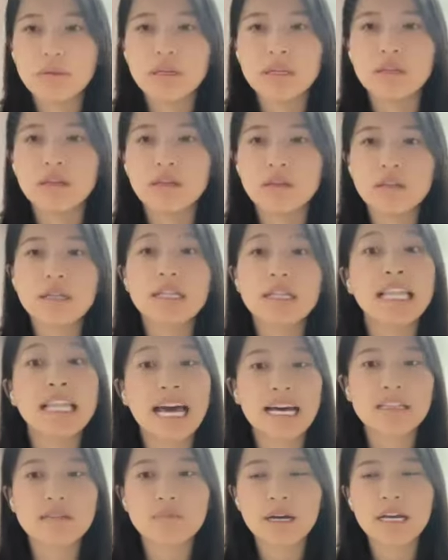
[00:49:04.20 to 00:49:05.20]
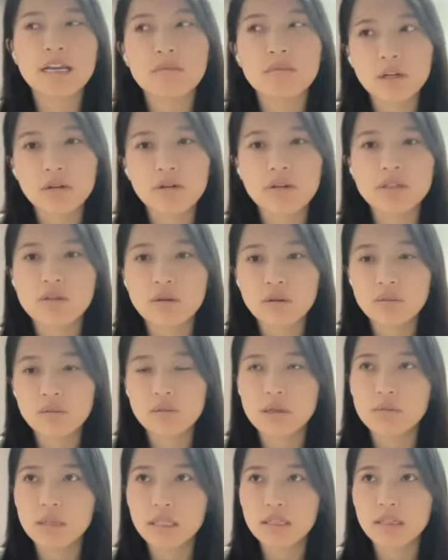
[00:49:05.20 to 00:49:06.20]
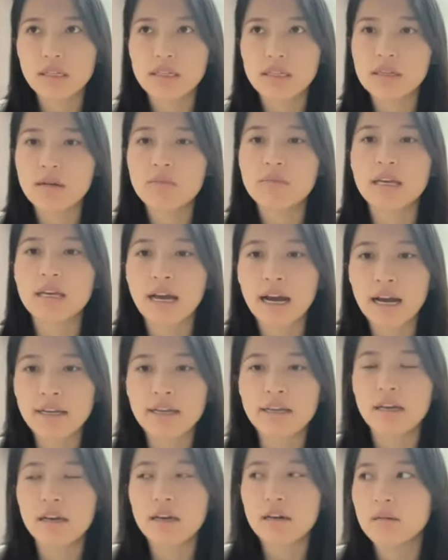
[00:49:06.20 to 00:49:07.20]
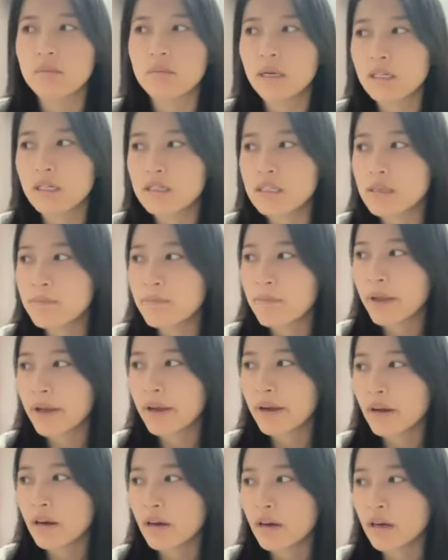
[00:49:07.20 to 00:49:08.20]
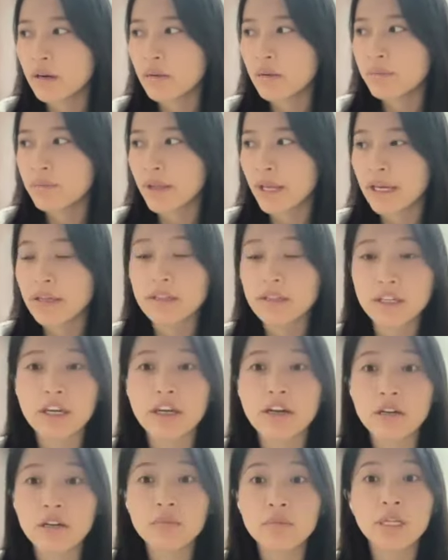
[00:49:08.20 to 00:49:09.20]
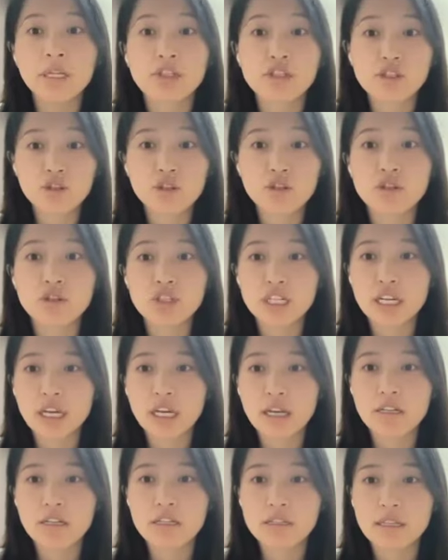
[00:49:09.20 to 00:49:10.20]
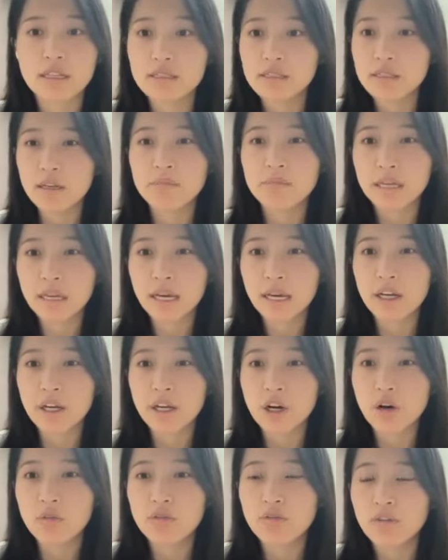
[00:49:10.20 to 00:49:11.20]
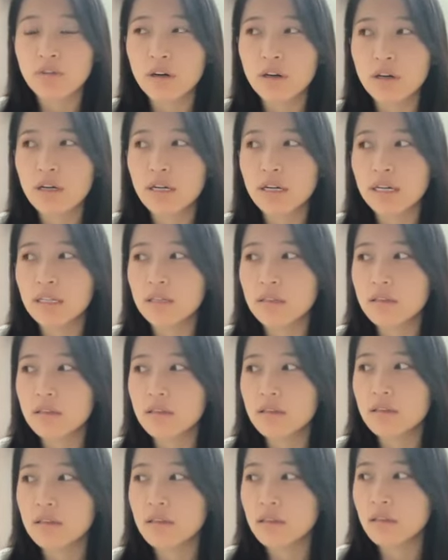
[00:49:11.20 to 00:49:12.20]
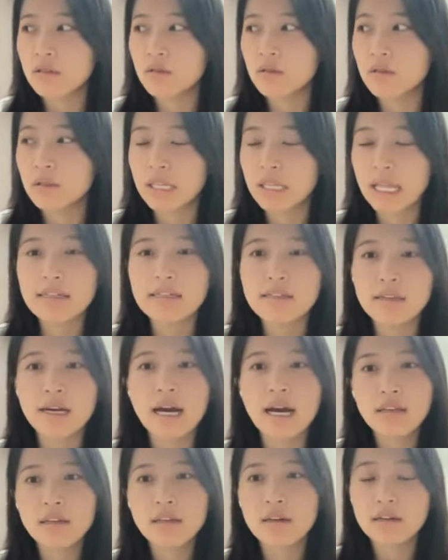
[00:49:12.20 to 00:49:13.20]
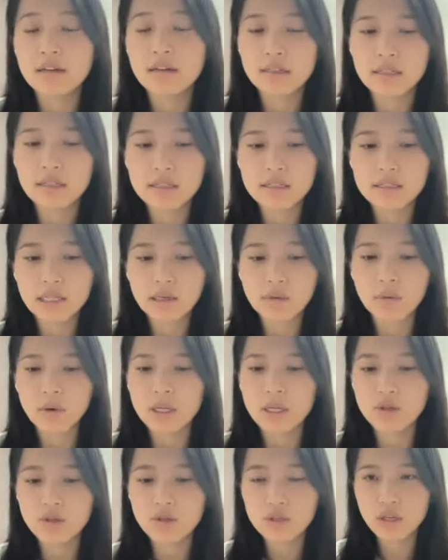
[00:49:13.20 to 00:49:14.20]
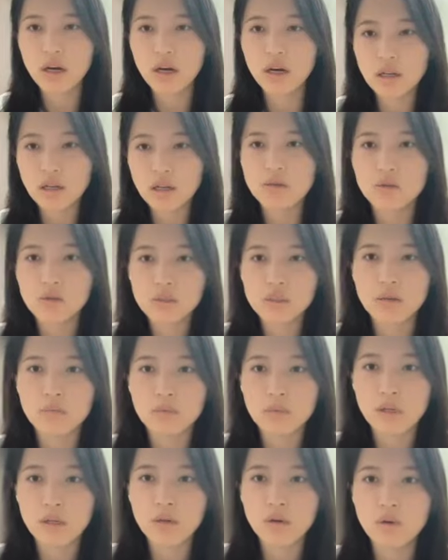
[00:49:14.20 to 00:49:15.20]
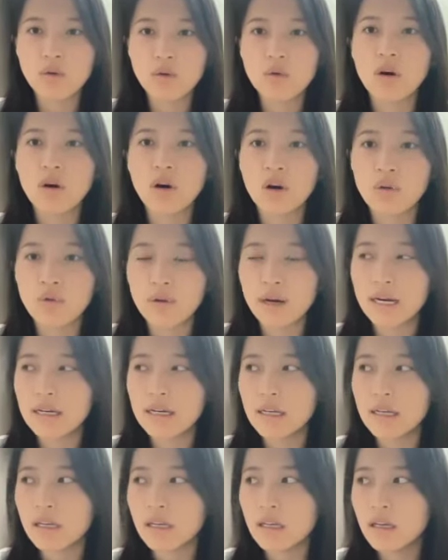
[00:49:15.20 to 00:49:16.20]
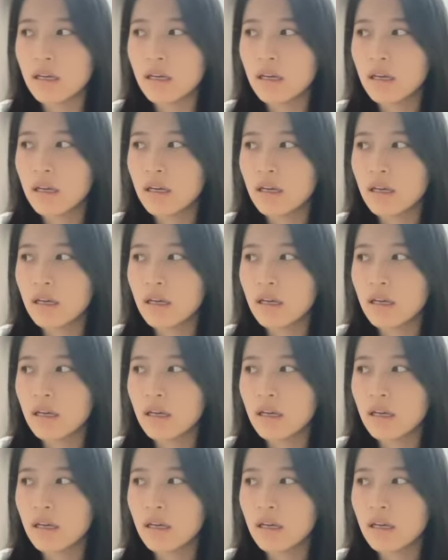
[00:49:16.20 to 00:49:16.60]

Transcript: women, led by immigrants or women, like something I care about. And care about social change. That's something I go for. And the lesson I learned is that when you talk to someone who already